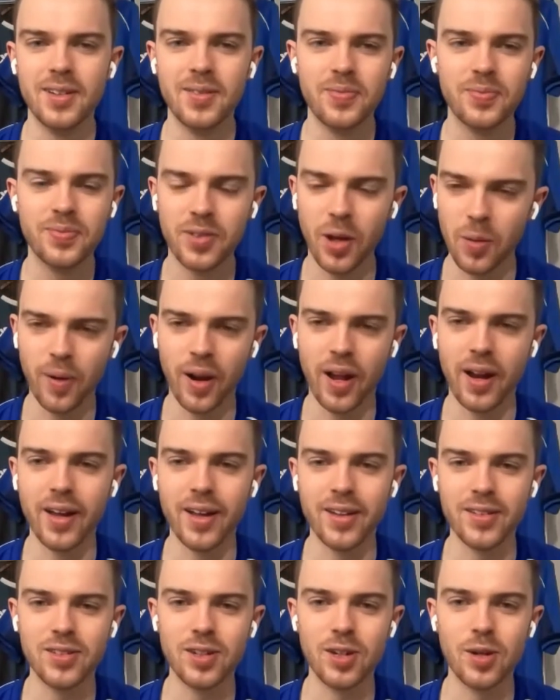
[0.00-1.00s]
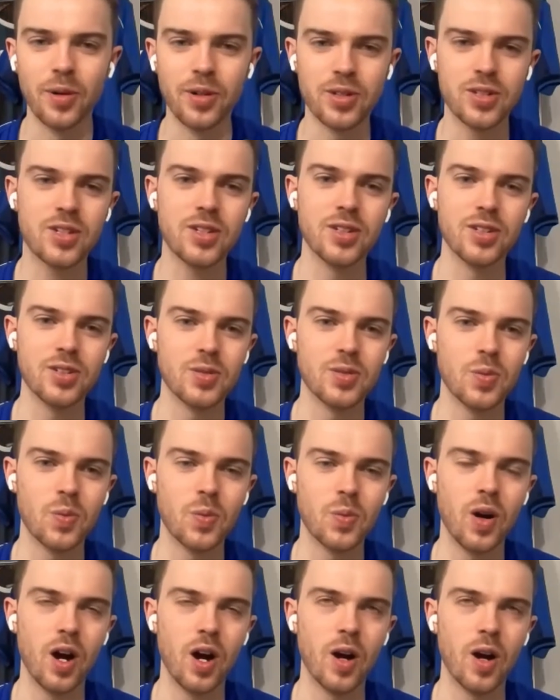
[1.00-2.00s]
plan ahead too much, because
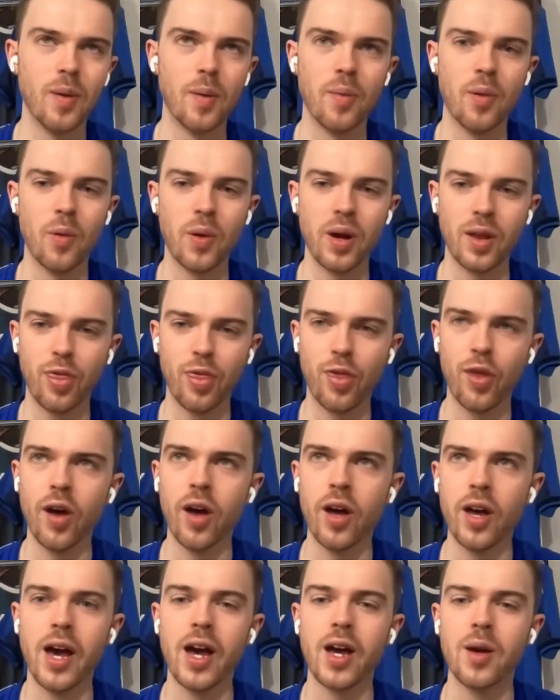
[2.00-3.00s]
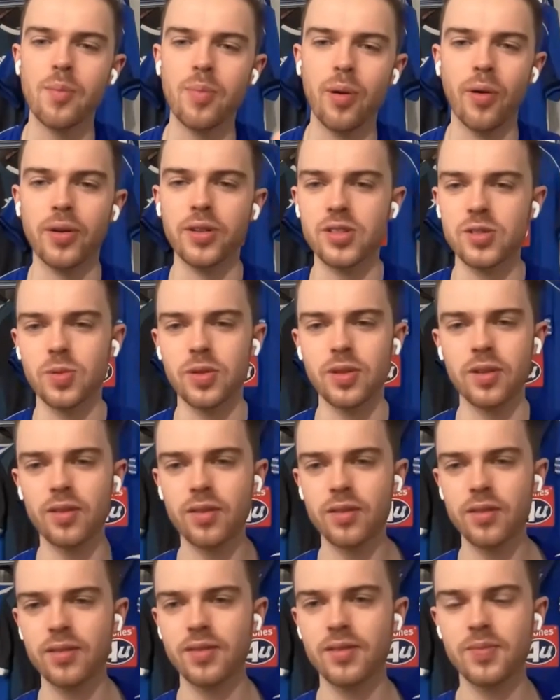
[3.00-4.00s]
I remember we had 38 points with
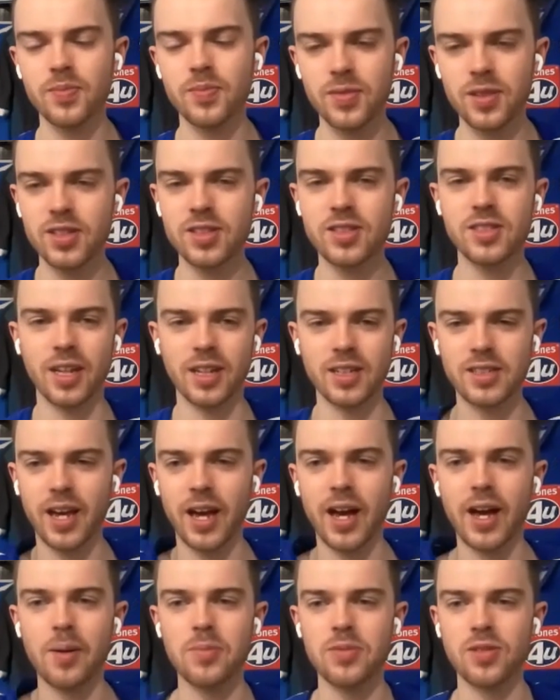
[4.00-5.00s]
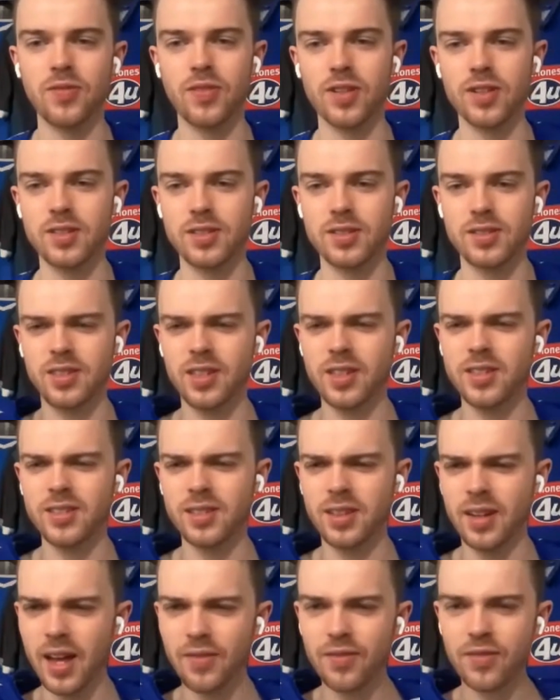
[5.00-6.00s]
6 games of this season
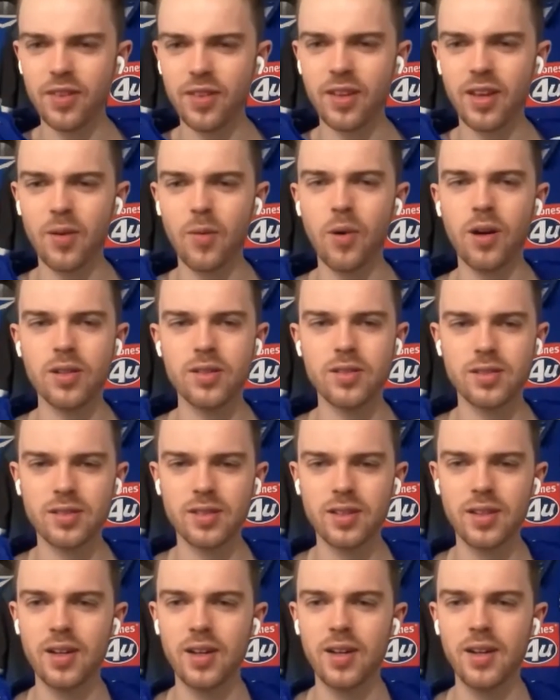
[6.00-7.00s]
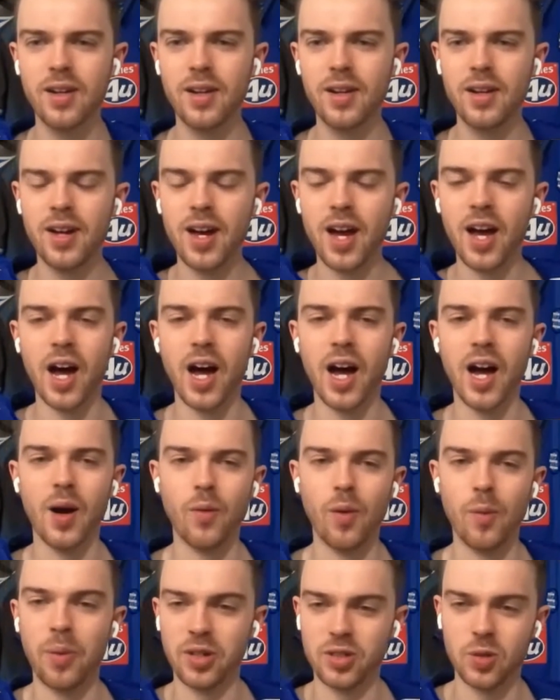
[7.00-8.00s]
left, I think it was. We
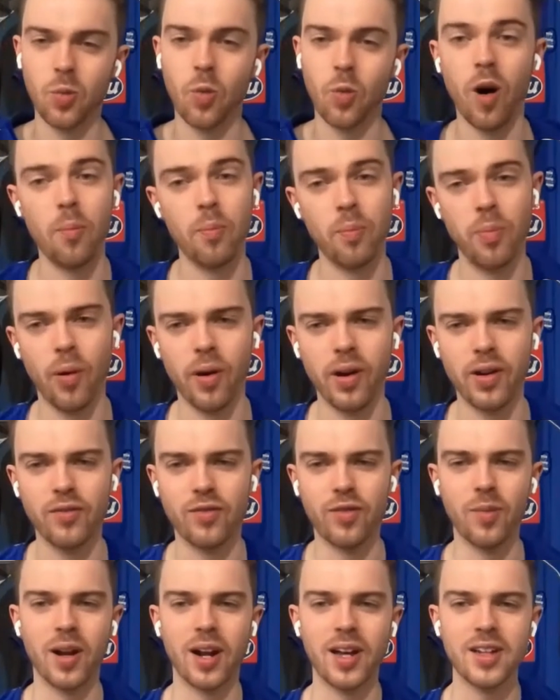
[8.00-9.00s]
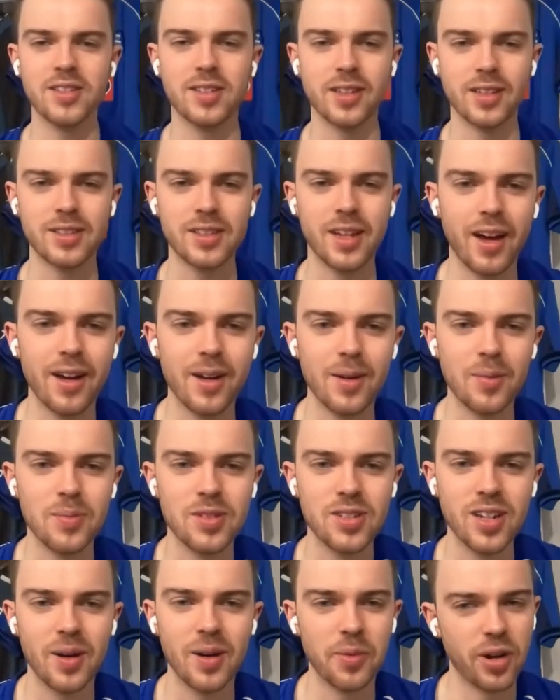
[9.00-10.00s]
picked up 1 point from the last 6 games,
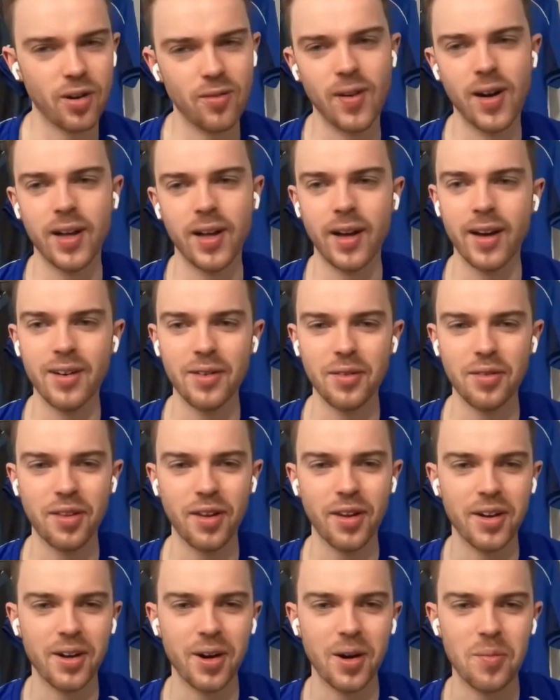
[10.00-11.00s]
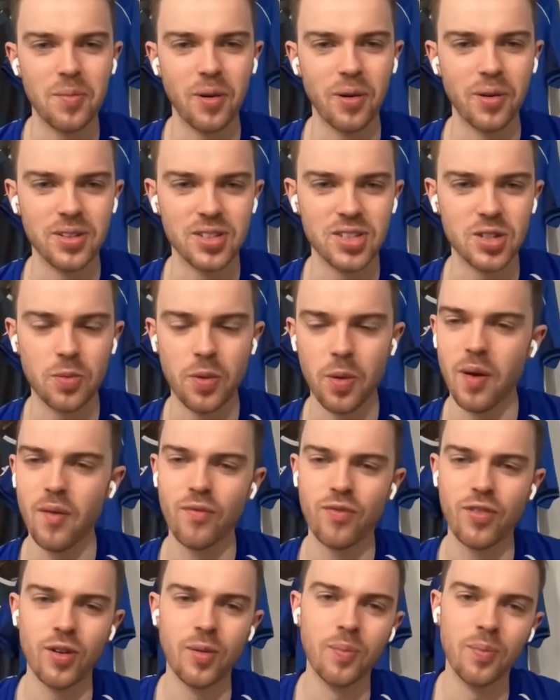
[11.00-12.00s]
and we got relegated on 39 points. So we went
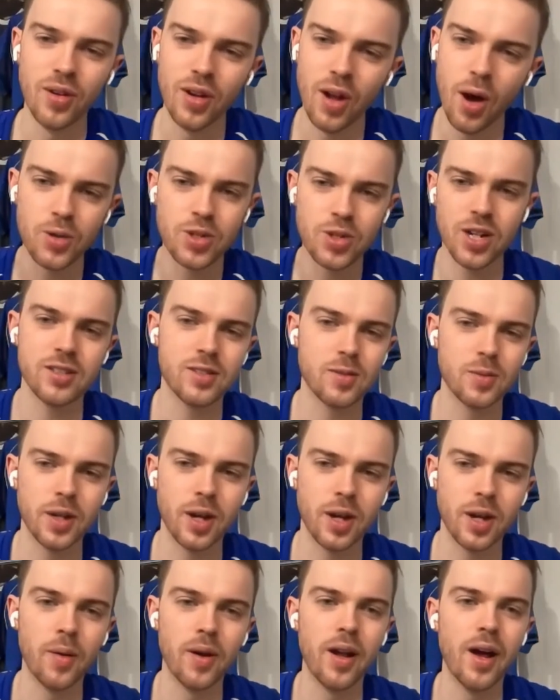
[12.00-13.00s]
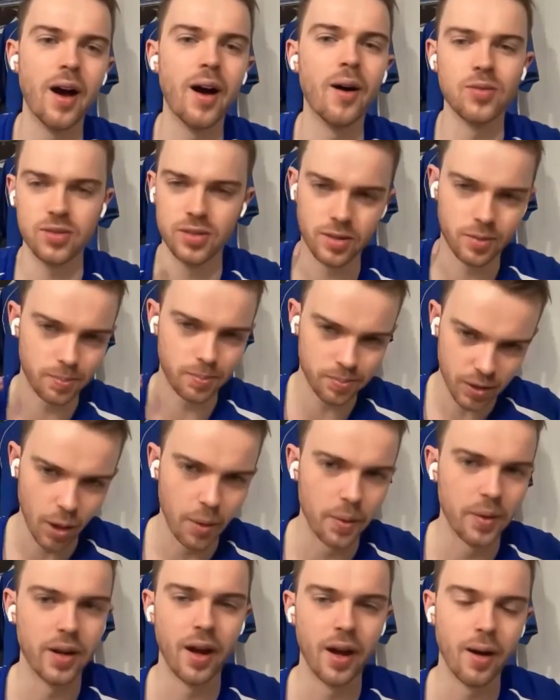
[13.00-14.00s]
from no chance of it going down to
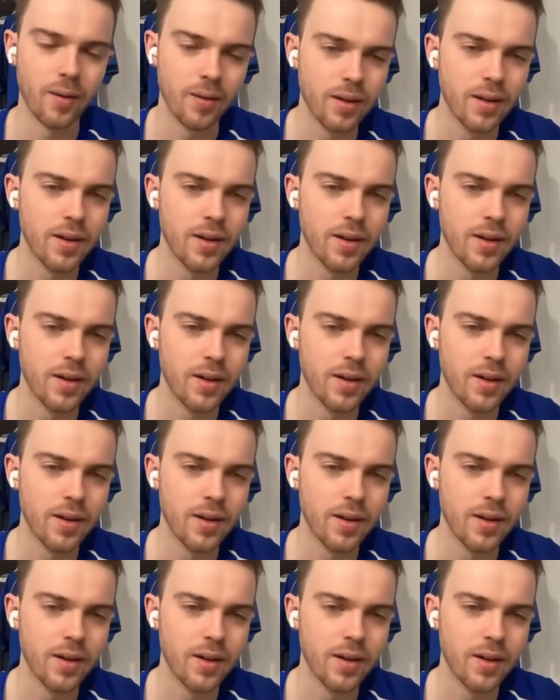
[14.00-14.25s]
going down.